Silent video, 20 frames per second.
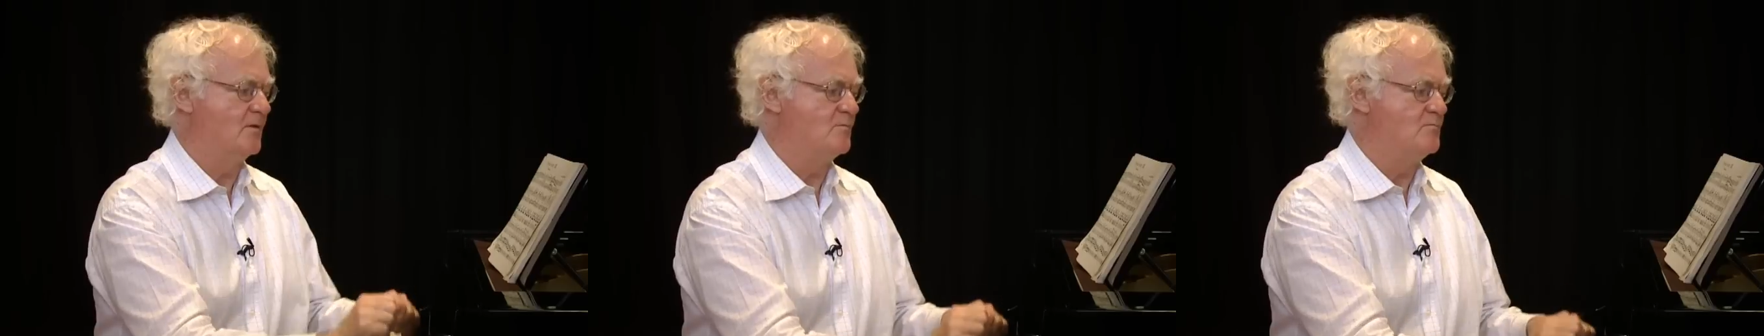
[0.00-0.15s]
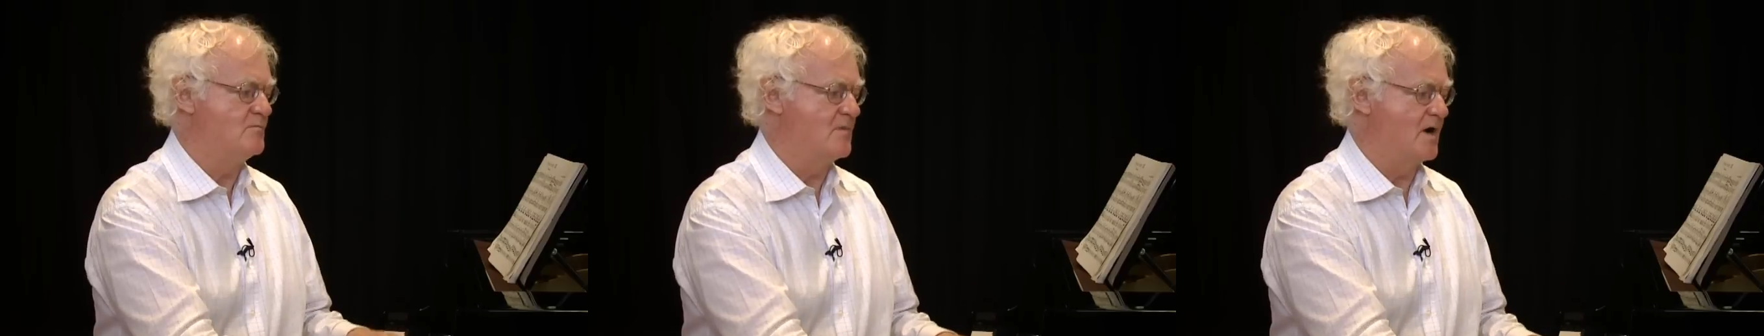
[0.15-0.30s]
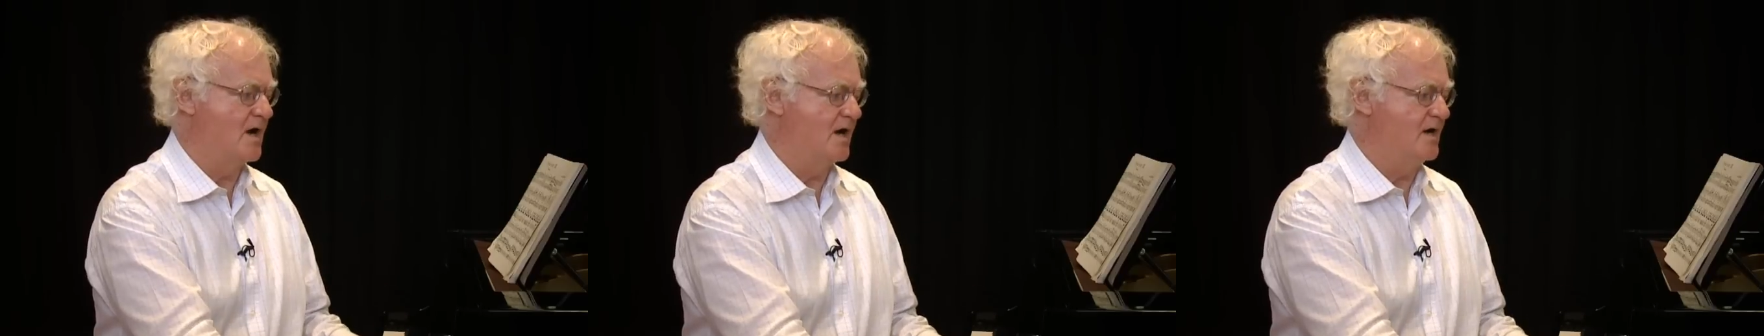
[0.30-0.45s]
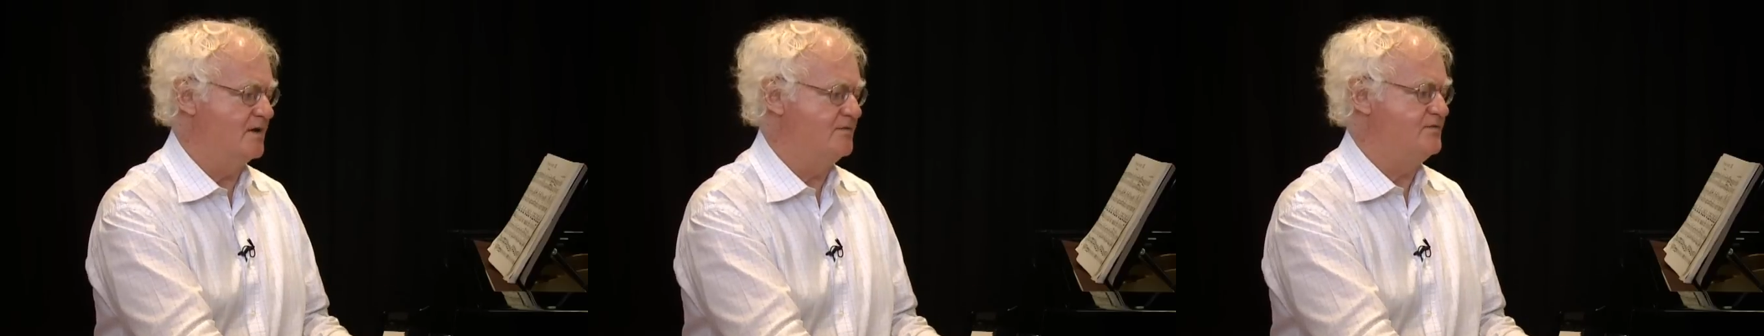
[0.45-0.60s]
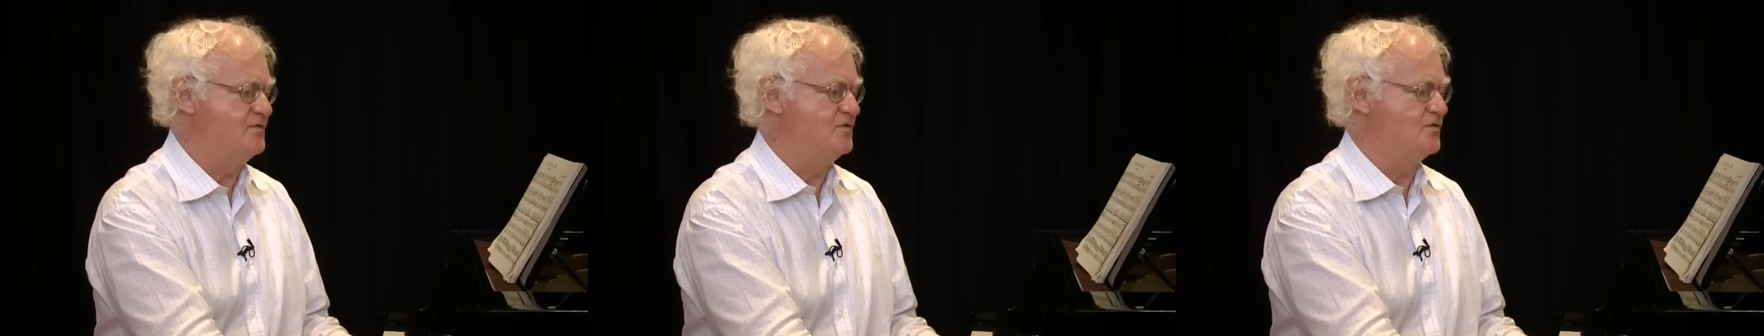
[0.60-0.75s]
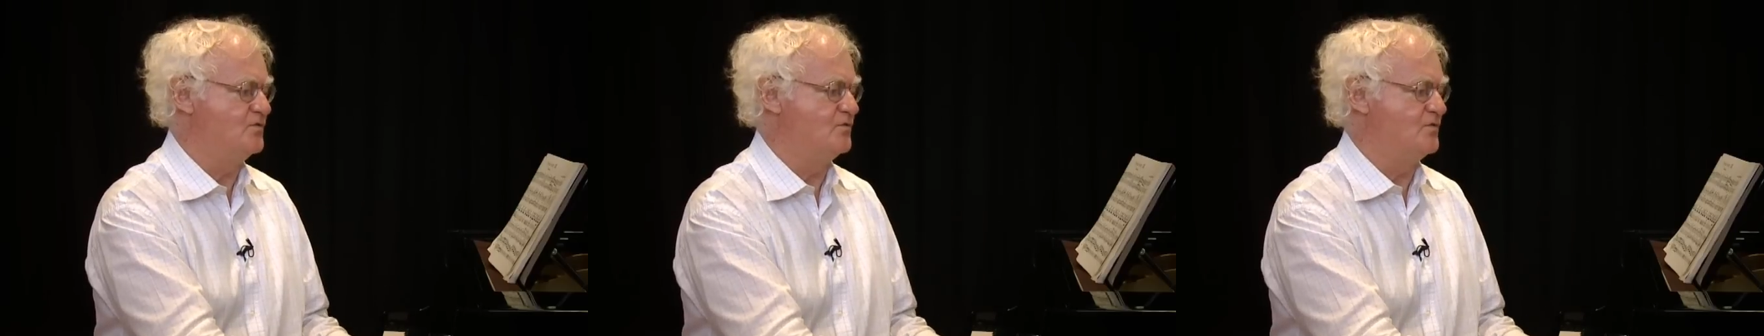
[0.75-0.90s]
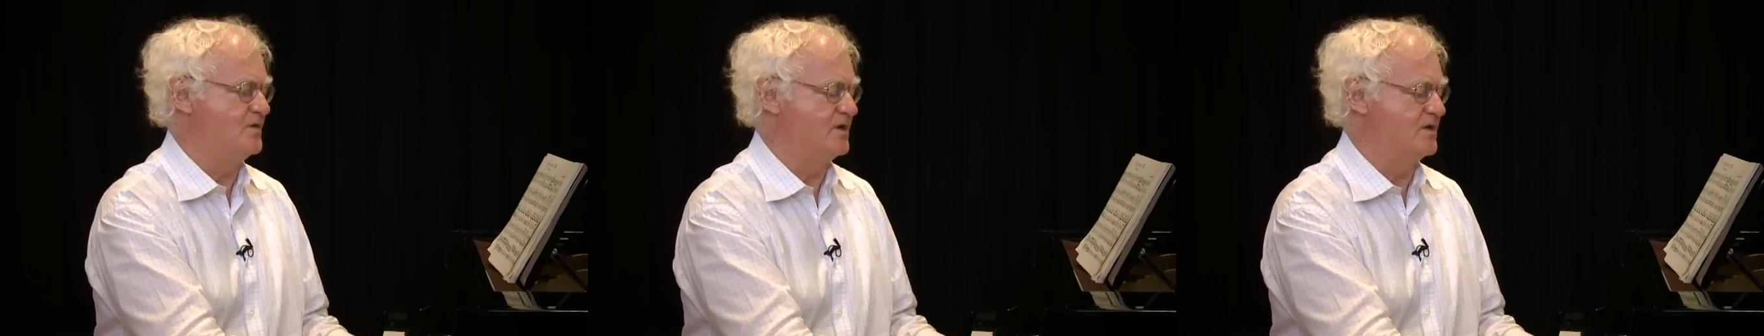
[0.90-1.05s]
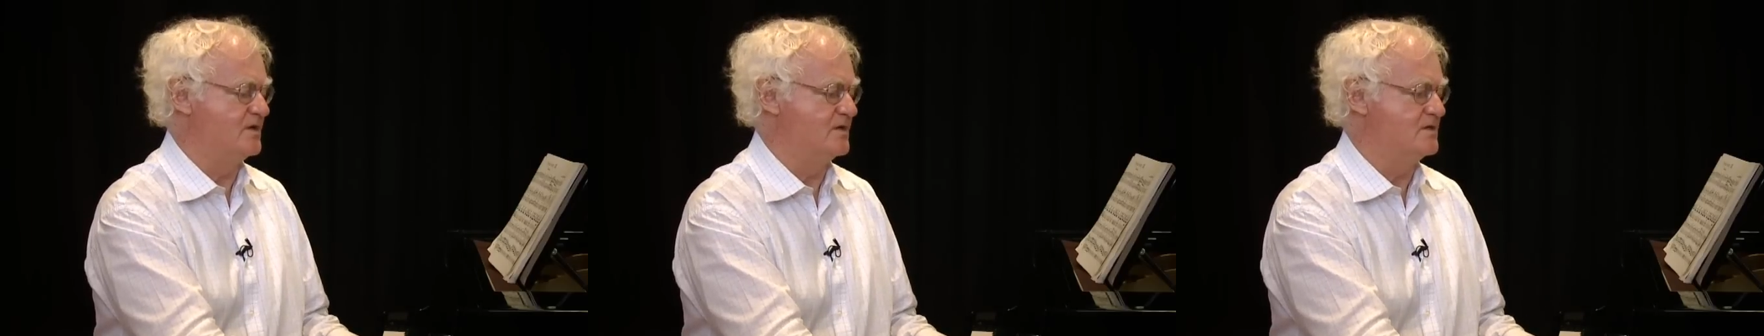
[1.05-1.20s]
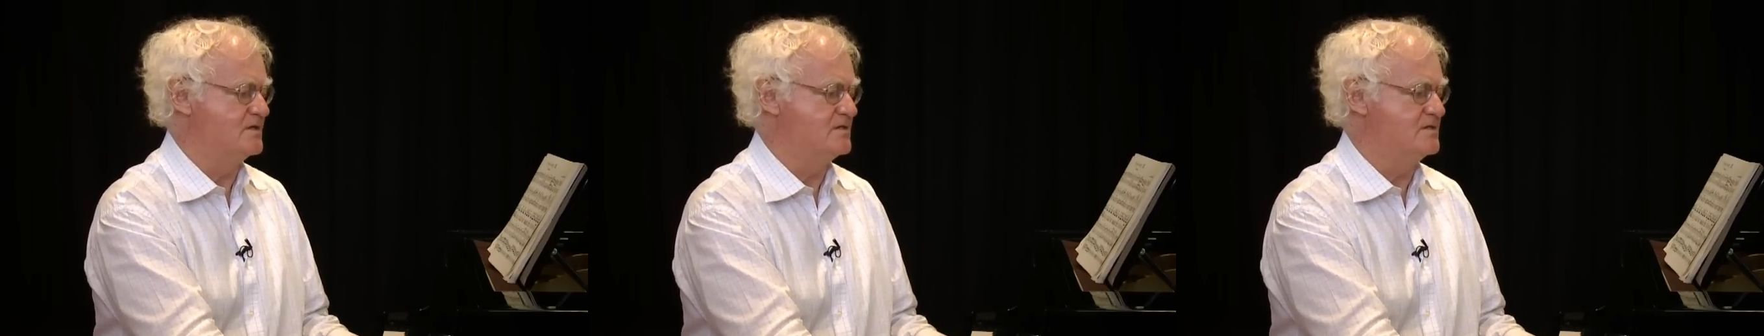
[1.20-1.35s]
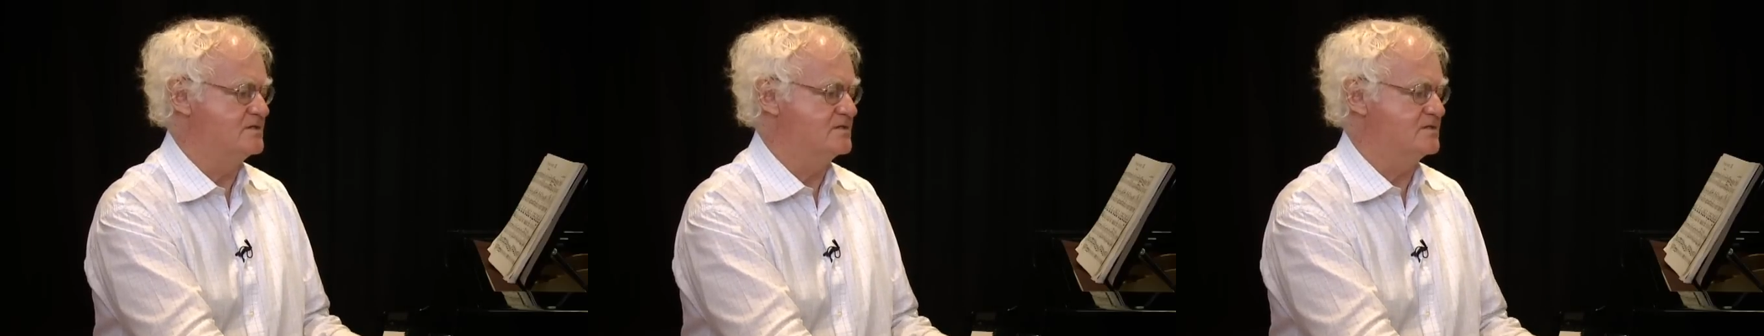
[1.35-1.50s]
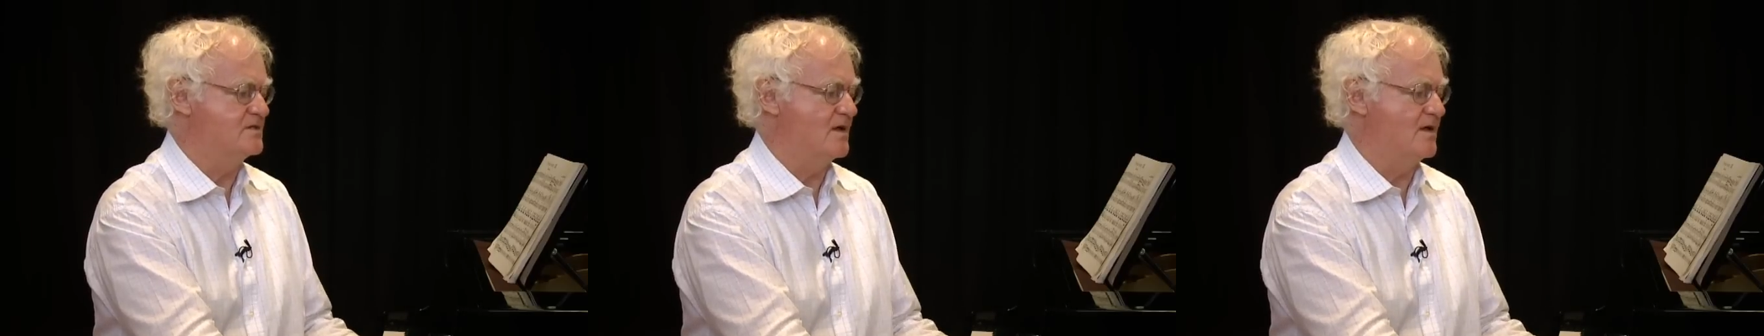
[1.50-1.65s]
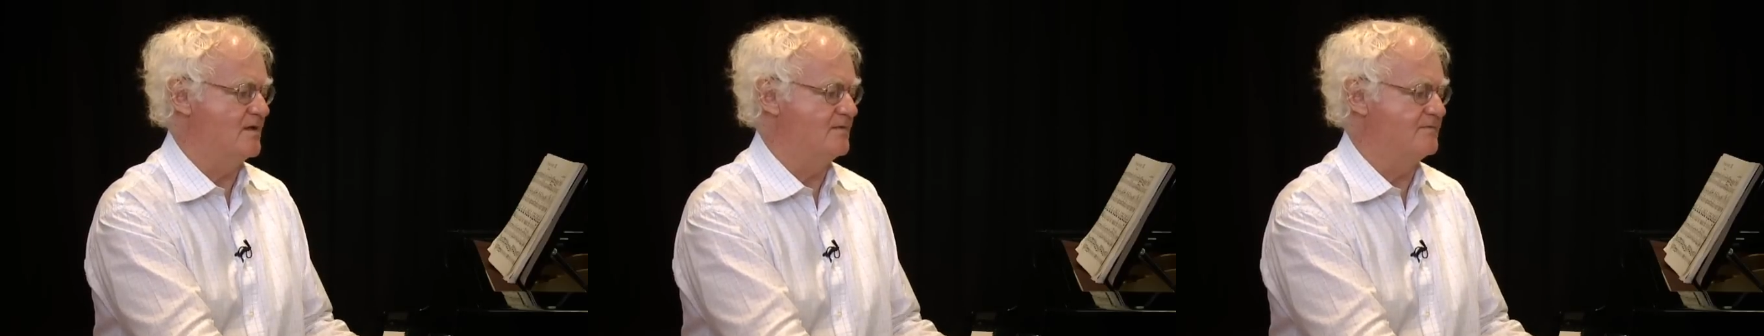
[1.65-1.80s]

My view is